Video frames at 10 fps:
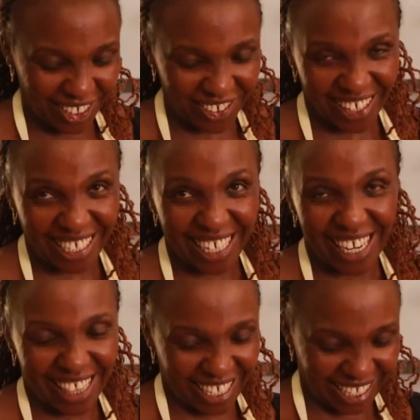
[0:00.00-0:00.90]
so that
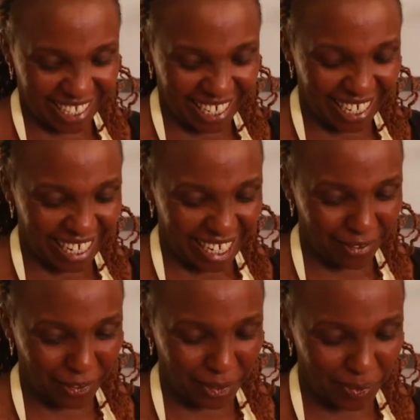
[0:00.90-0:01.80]
others can
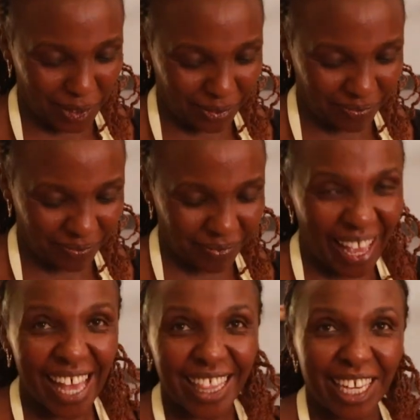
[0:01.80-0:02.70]
learn from you.
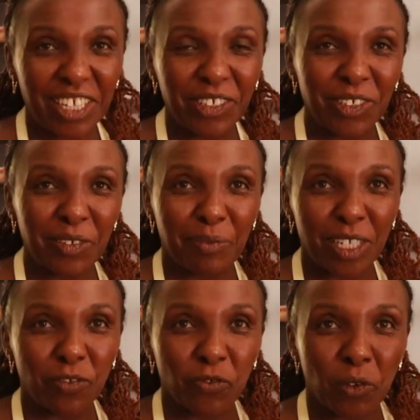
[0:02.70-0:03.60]
Thank you so
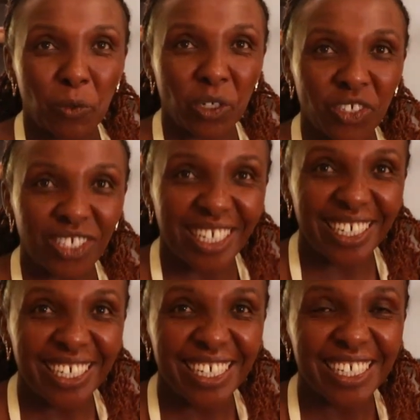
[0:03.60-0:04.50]
much for
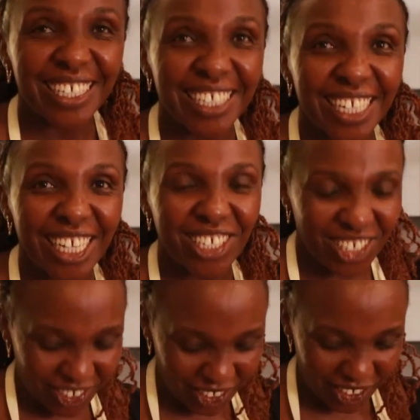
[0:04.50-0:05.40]
watching. Stay
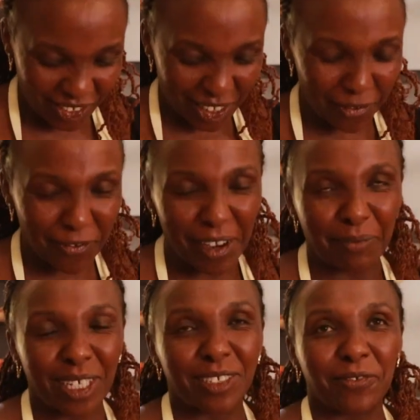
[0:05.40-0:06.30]
tuned to the
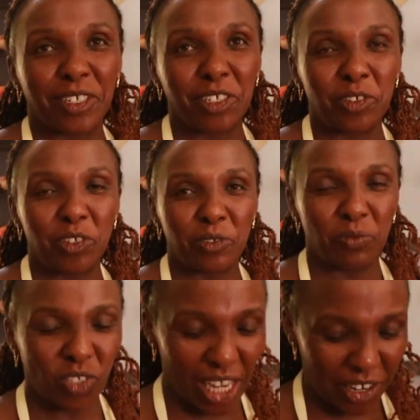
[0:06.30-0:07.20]
Farmer's Friend
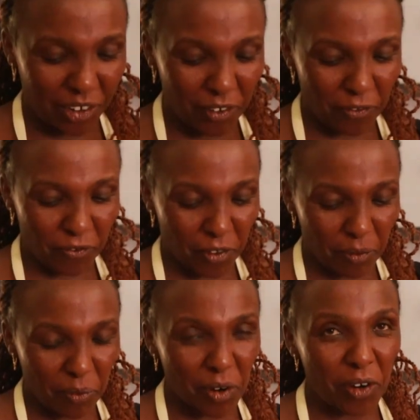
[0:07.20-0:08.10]
YouTube channel
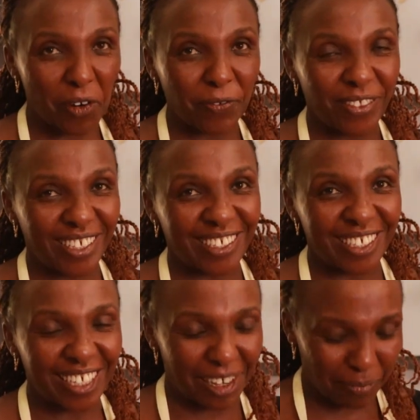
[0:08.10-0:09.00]
for more of this
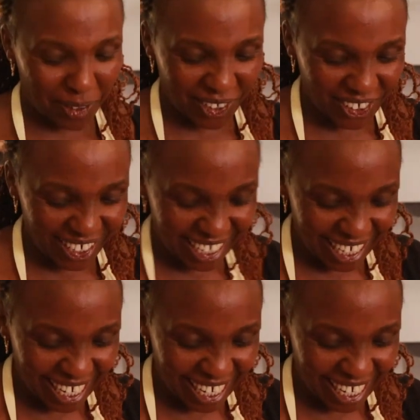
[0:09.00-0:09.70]
episode.